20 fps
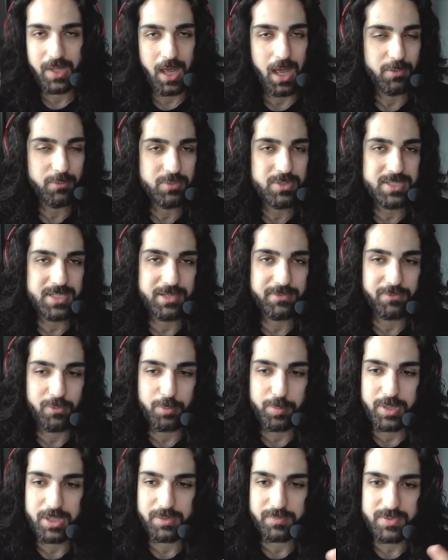I would say
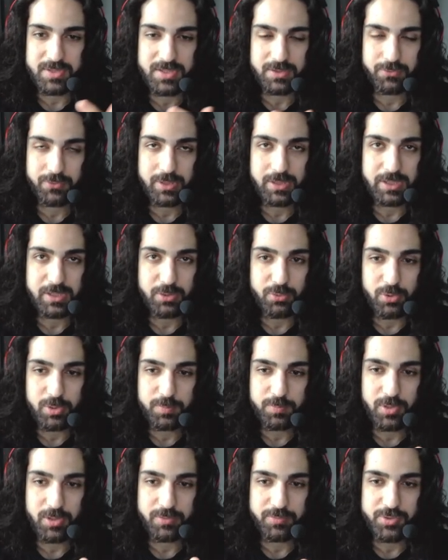for me, it was a really
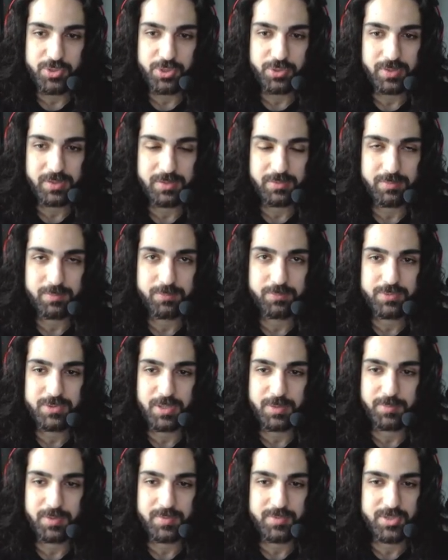annoying part, which you couldn't
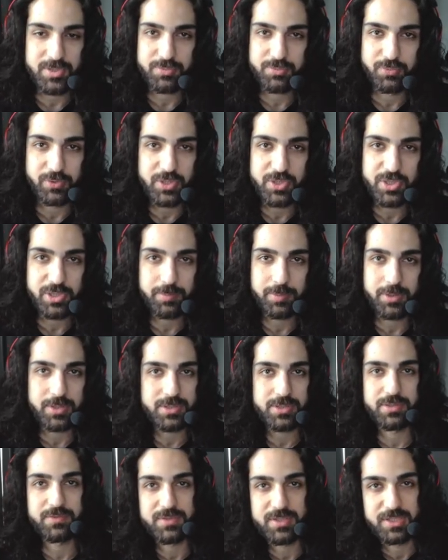sometimes just reach her
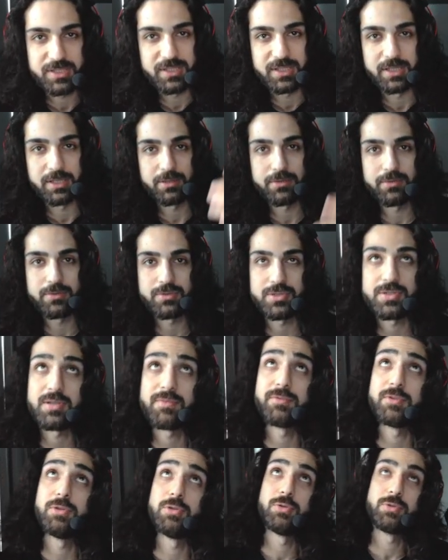because she was in the air. You just
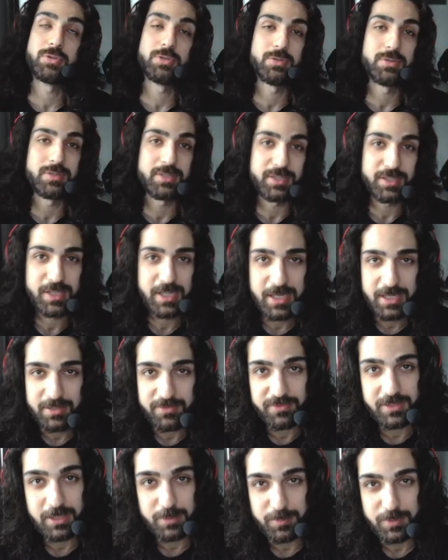have to look, do the
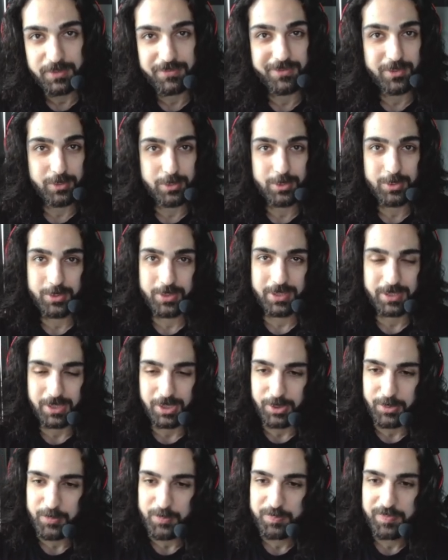Willem Dafoe look.
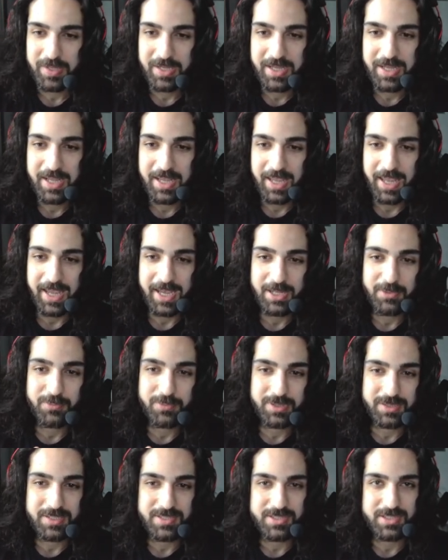And
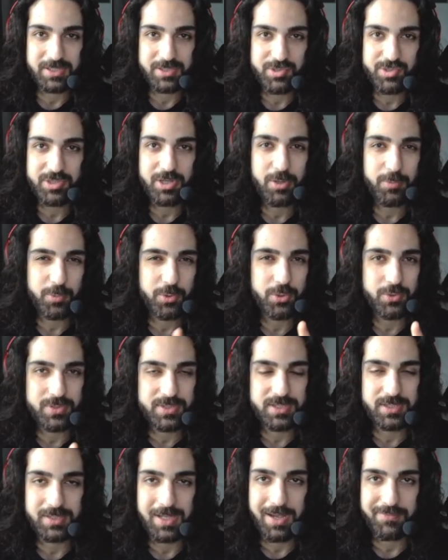with this Legion arm, you
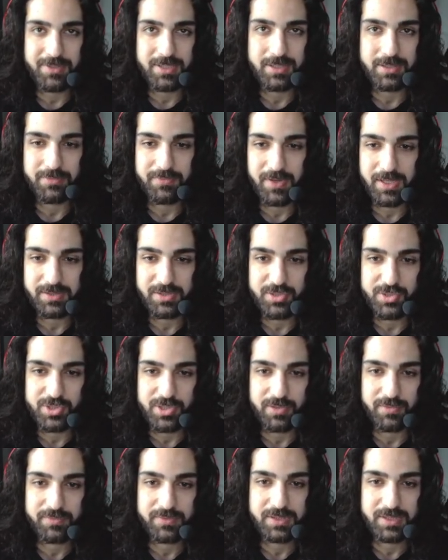still have the advantage
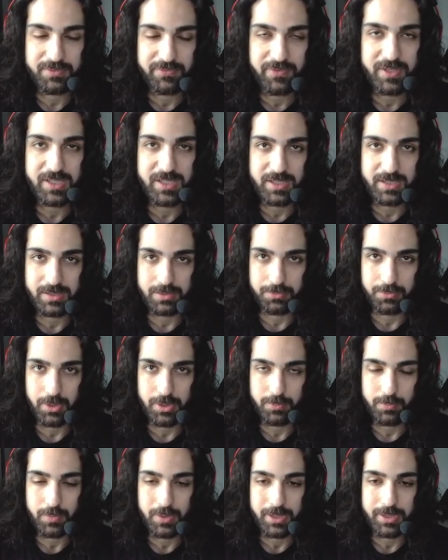of defending in the
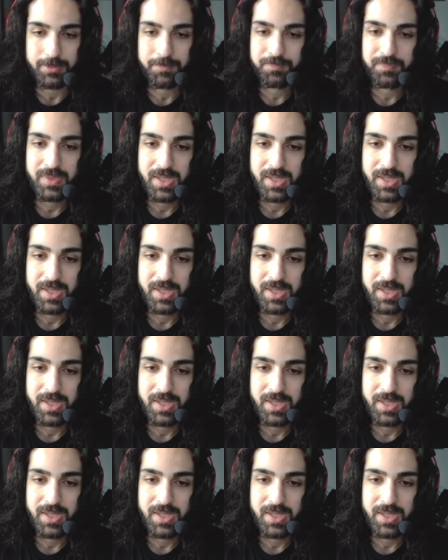right way.